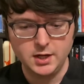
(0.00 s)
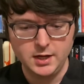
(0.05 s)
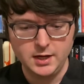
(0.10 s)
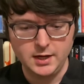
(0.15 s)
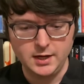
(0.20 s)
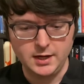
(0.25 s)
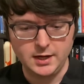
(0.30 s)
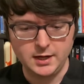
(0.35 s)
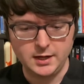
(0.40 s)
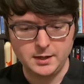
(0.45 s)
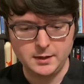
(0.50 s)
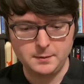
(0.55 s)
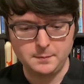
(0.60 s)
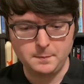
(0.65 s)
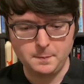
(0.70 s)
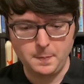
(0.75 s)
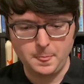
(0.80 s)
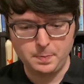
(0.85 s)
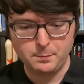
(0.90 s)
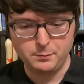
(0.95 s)

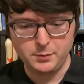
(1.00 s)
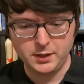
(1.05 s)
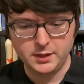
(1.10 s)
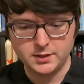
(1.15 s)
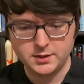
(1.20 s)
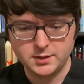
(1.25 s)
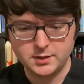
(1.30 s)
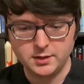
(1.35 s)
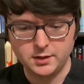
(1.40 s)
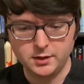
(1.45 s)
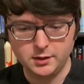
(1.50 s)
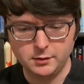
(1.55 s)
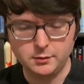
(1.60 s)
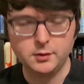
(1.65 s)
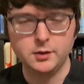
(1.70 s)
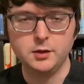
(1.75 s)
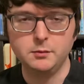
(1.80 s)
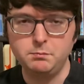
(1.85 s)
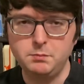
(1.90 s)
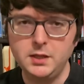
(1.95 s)
But
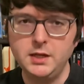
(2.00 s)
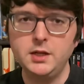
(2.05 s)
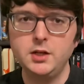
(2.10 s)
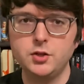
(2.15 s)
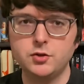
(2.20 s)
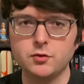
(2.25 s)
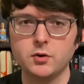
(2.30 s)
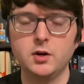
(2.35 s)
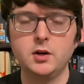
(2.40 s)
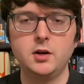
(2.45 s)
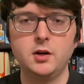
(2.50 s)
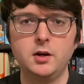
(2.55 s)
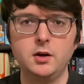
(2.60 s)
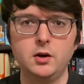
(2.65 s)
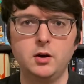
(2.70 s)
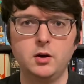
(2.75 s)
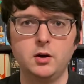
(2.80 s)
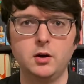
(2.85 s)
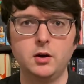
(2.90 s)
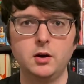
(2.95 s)
the big draw
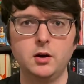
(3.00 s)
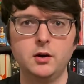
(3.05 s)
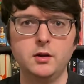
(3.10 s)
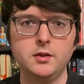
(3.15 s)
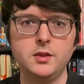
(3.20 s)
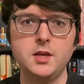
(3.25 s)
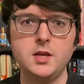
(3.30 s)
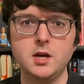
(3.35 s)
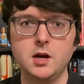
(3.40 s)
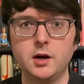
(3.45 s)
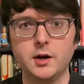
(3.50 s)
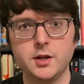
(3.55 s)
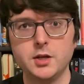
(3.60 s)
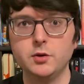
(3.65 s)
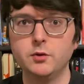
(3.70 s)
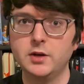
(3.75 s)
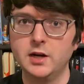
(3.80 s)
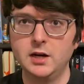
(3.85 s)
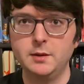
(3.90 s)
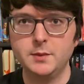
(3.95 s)
are the audio
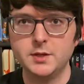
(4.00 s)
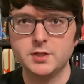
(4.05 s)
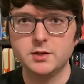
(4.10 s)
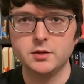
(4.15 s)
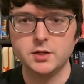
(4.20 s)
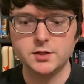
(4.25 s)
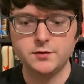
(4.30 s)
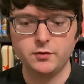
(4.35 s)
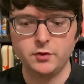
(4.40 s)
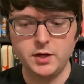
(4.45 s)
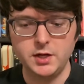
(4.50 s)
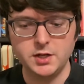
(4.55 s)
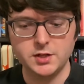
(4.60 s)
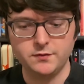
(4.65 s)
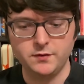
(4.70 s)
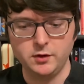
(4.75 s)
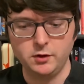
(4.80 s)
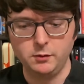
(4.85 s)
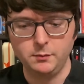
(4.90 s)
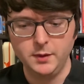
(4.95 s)
commentaries for each
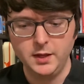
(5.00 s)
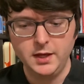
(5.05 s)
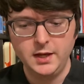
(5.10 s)
film.